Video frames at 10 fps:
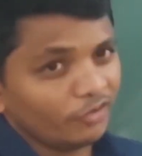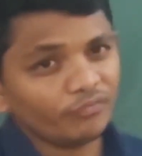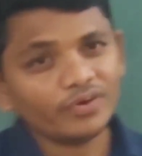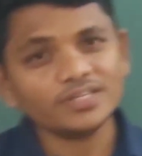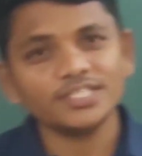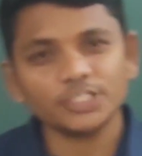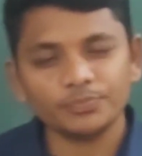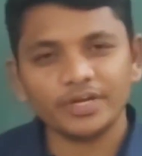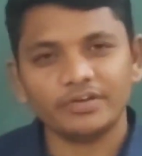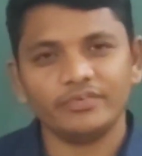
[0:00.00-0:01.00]

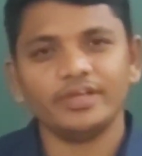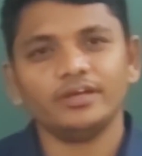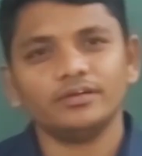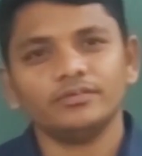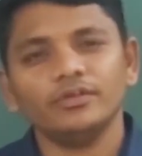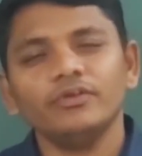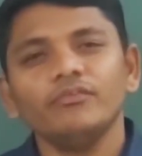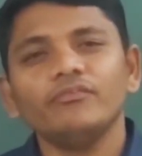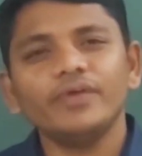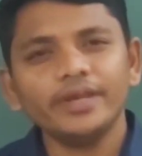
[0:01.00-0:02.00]
Differences between
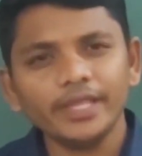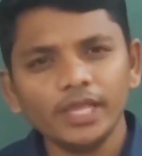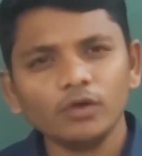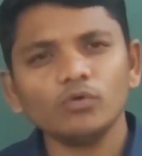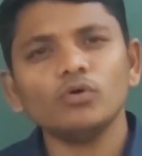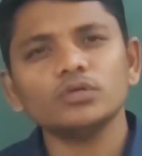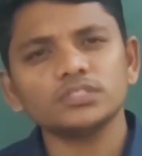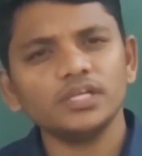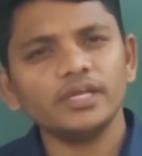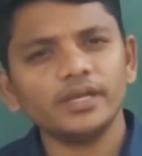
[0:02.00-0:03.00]
very
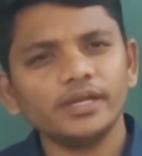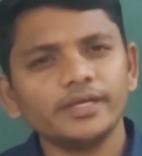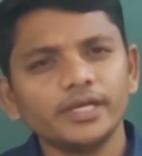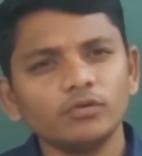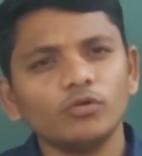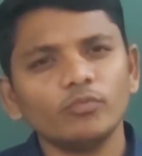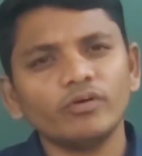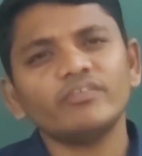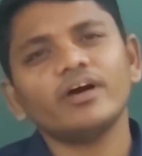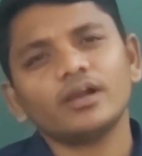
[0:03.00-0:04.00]
closely related
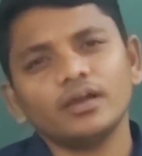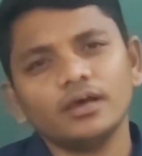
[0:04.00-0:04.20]
group of